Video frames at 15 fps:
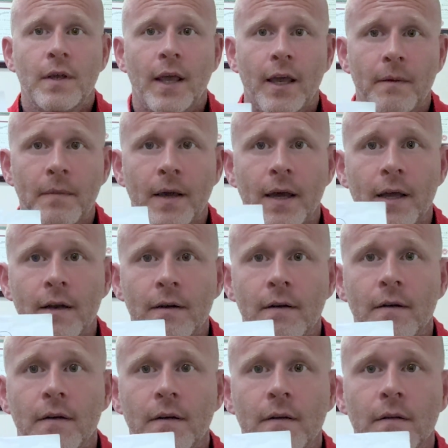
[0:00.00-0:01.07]
came in,
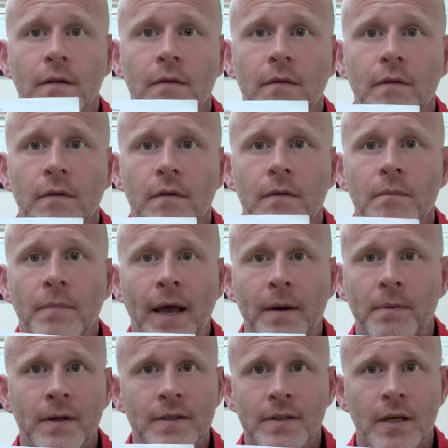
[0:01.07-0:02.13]

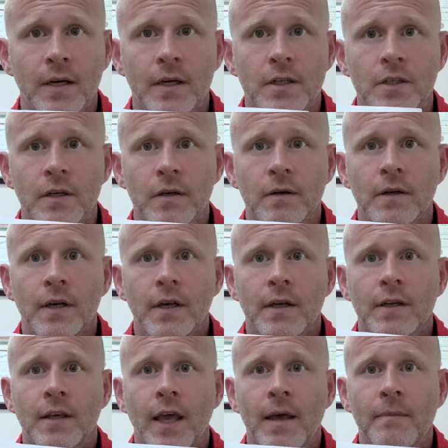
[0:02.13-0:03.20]
back pain is not an issue,
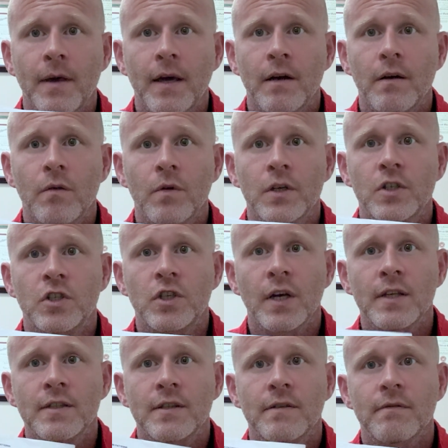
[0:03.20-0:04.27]
came in with
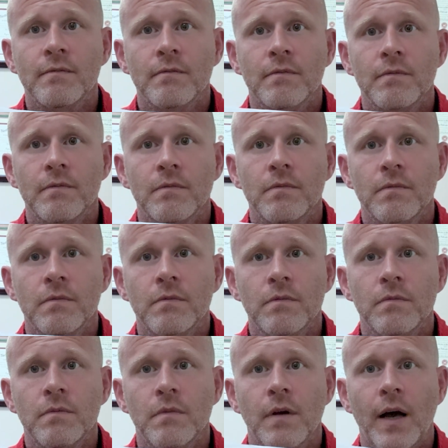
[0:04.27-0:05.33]
just
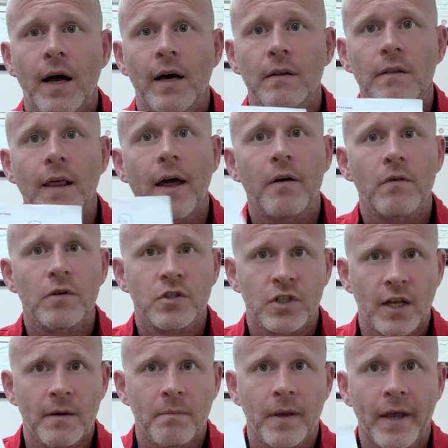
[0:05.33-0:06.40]
lateral
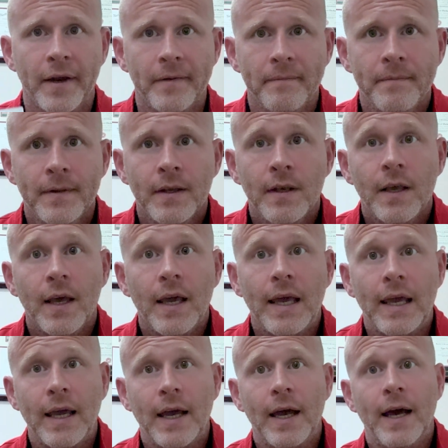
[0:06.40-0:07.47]
shin pain.
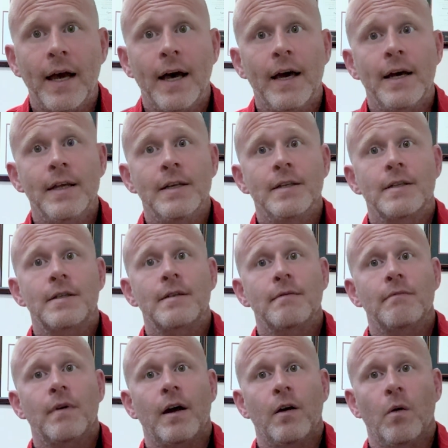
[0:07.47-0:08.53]
And
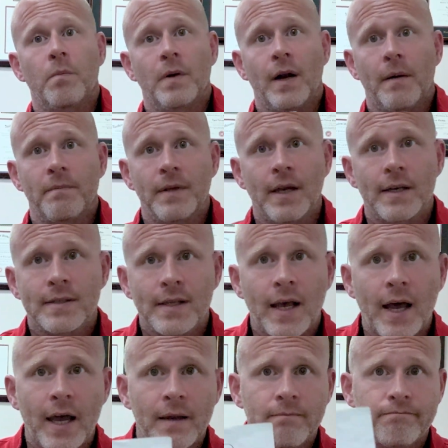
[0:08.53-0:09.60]
I opened up the
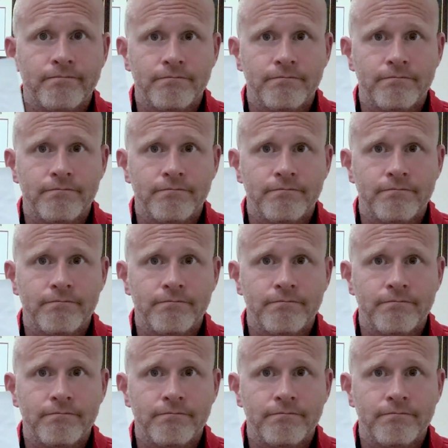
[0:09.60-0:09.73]
SI,